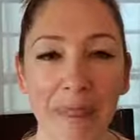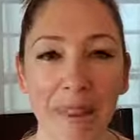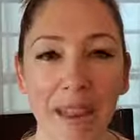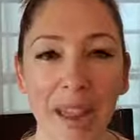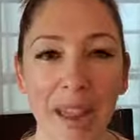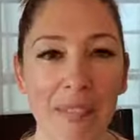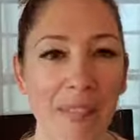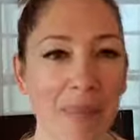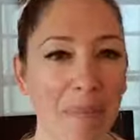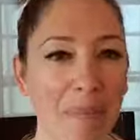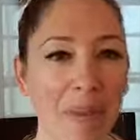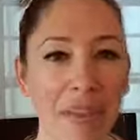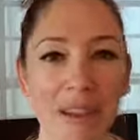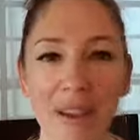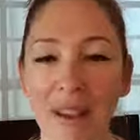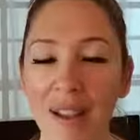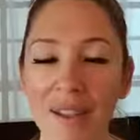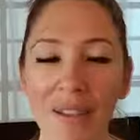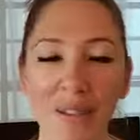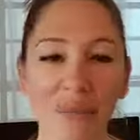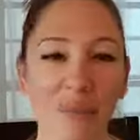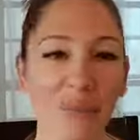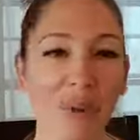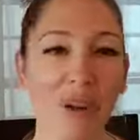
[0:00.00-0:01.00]
And then
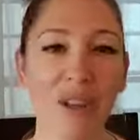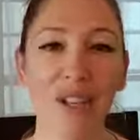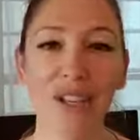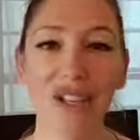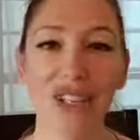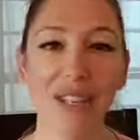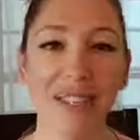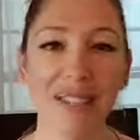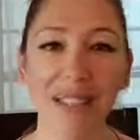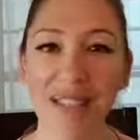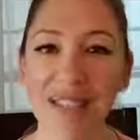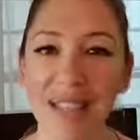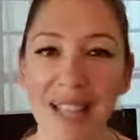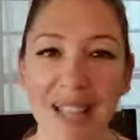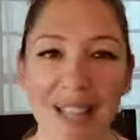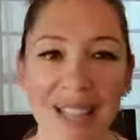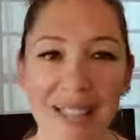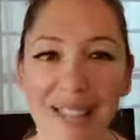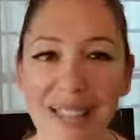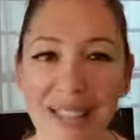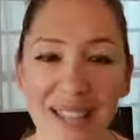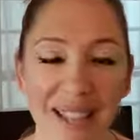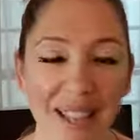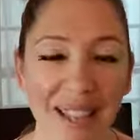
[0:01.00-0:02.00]
because of what Jesus has
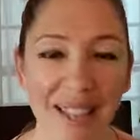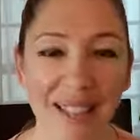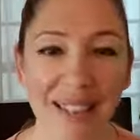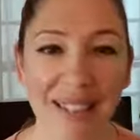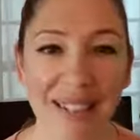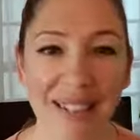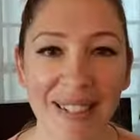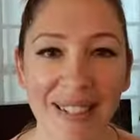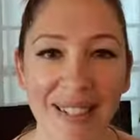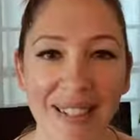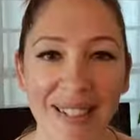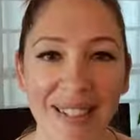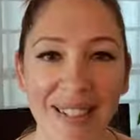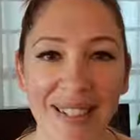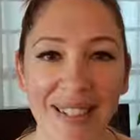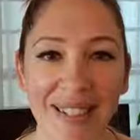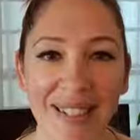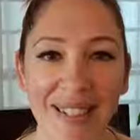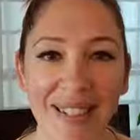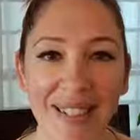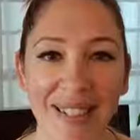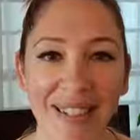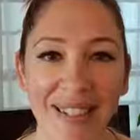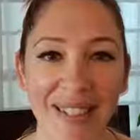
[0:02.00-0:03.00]
done,
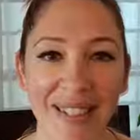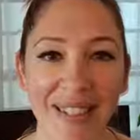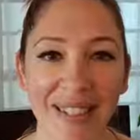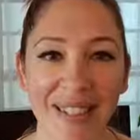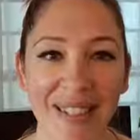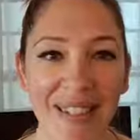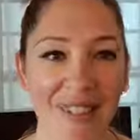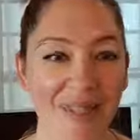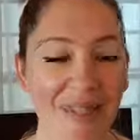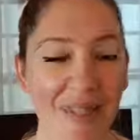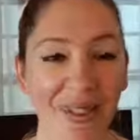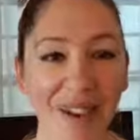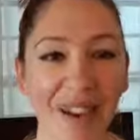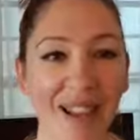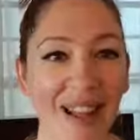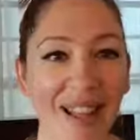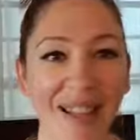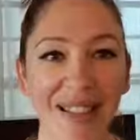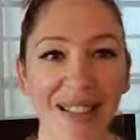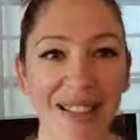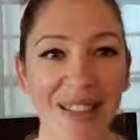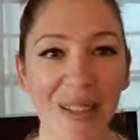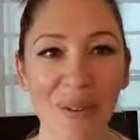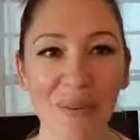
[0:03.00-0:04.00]
for
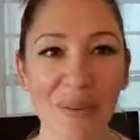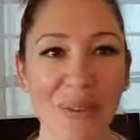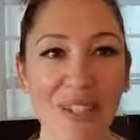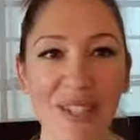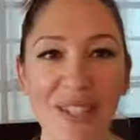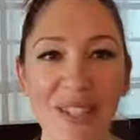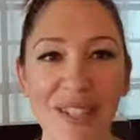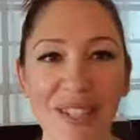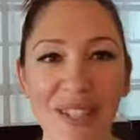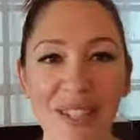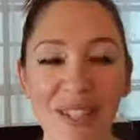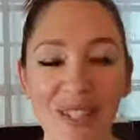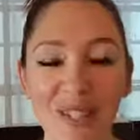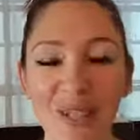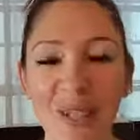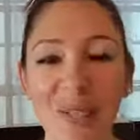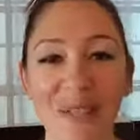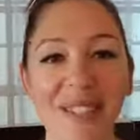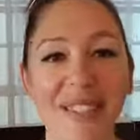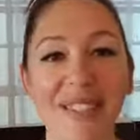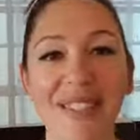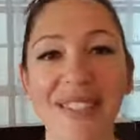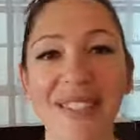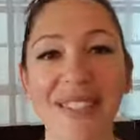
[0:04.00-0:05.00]
us that we just get to
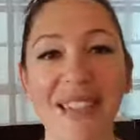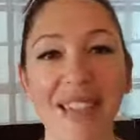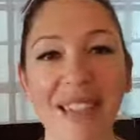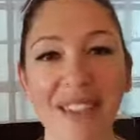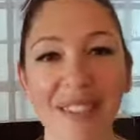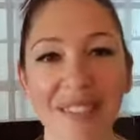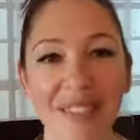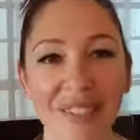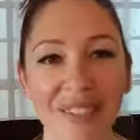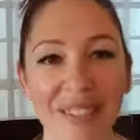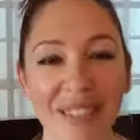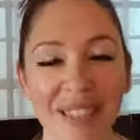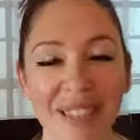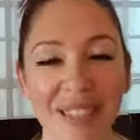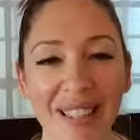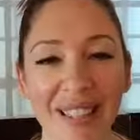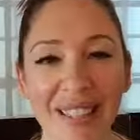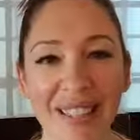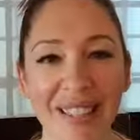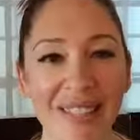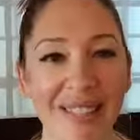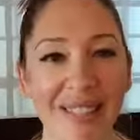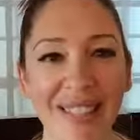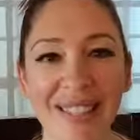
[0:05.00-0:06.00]
receive
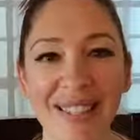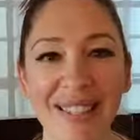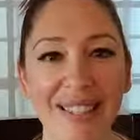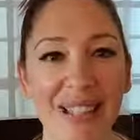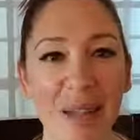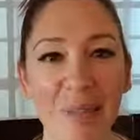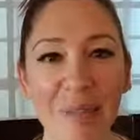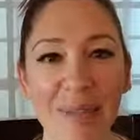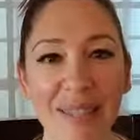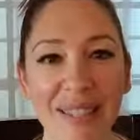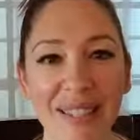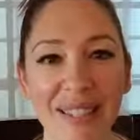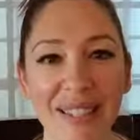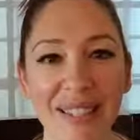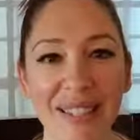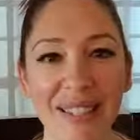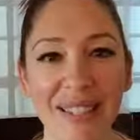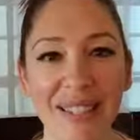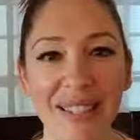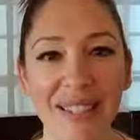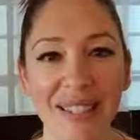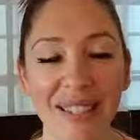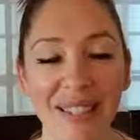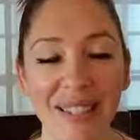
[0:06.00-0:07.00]
this acceptance
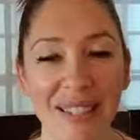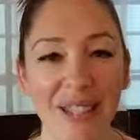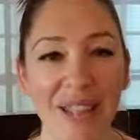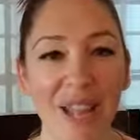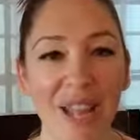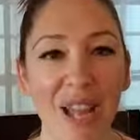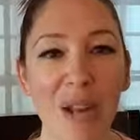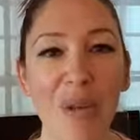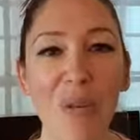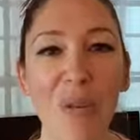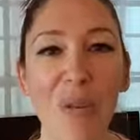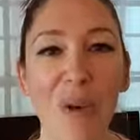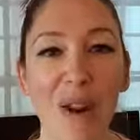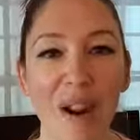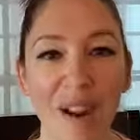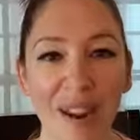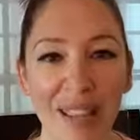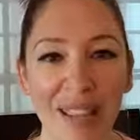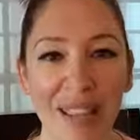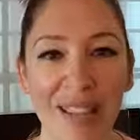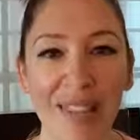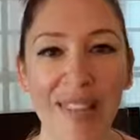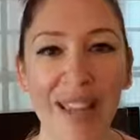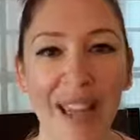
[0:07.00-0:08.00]
and
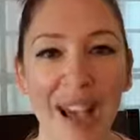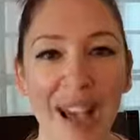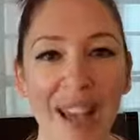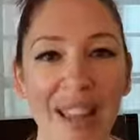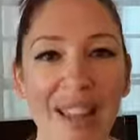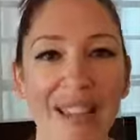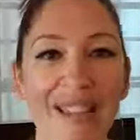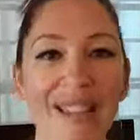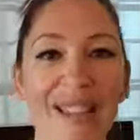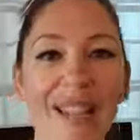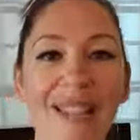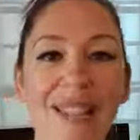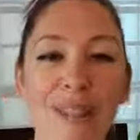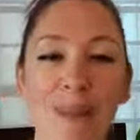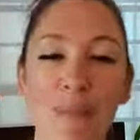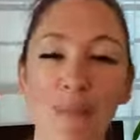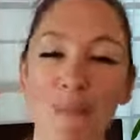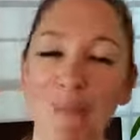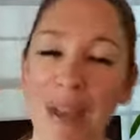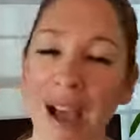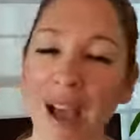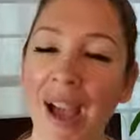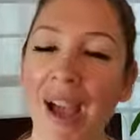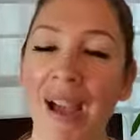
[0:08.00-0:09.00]
walk in that. It doesn't
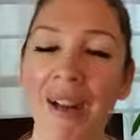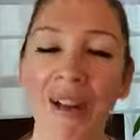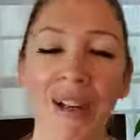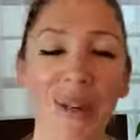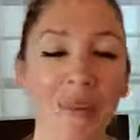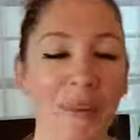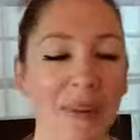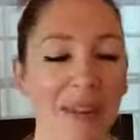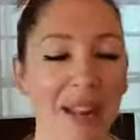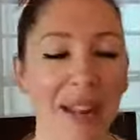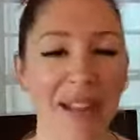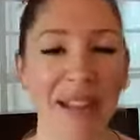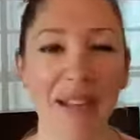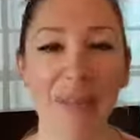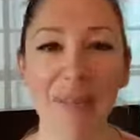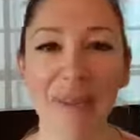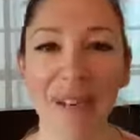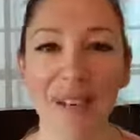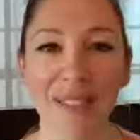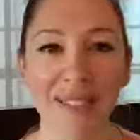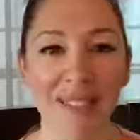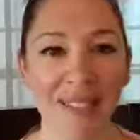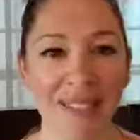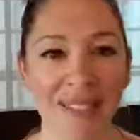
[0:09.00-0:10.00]
matter what anyone
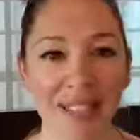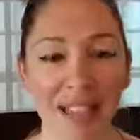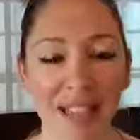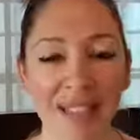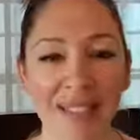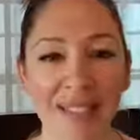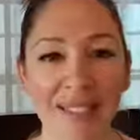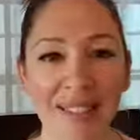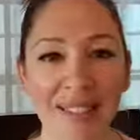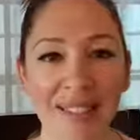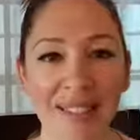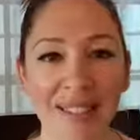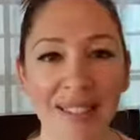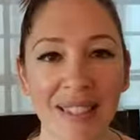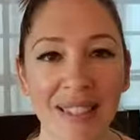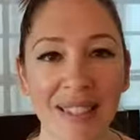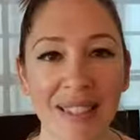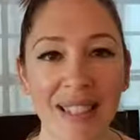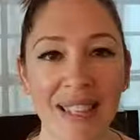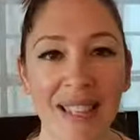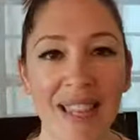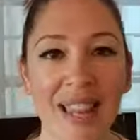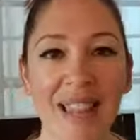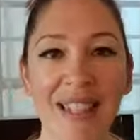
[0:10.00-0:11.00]
else says,
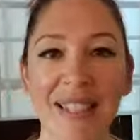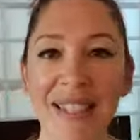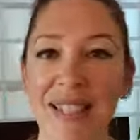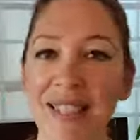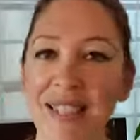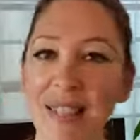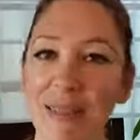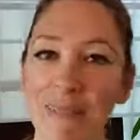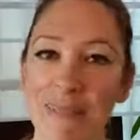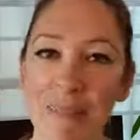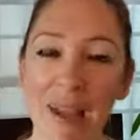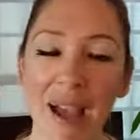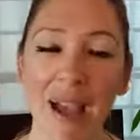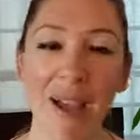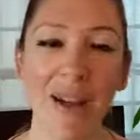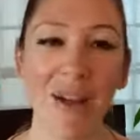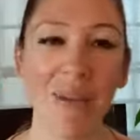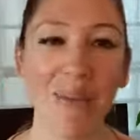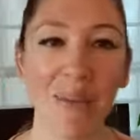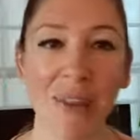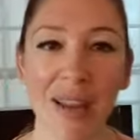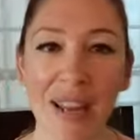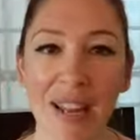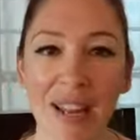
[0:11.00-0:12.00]
it doesn't matter
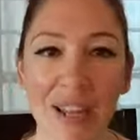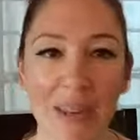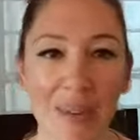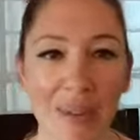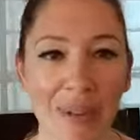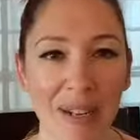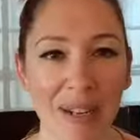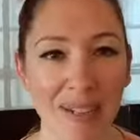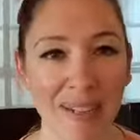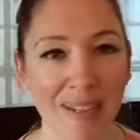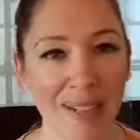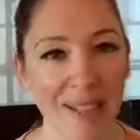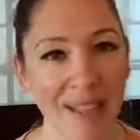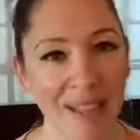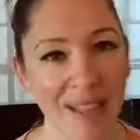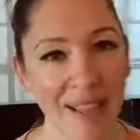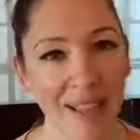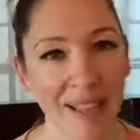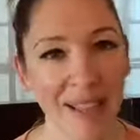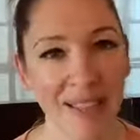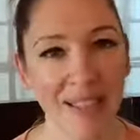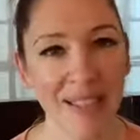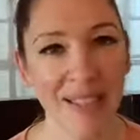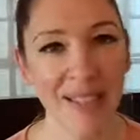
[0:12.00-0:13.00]
what anyone else
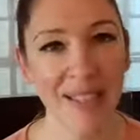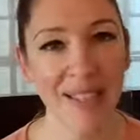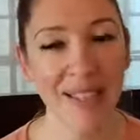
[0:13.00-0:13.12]
does.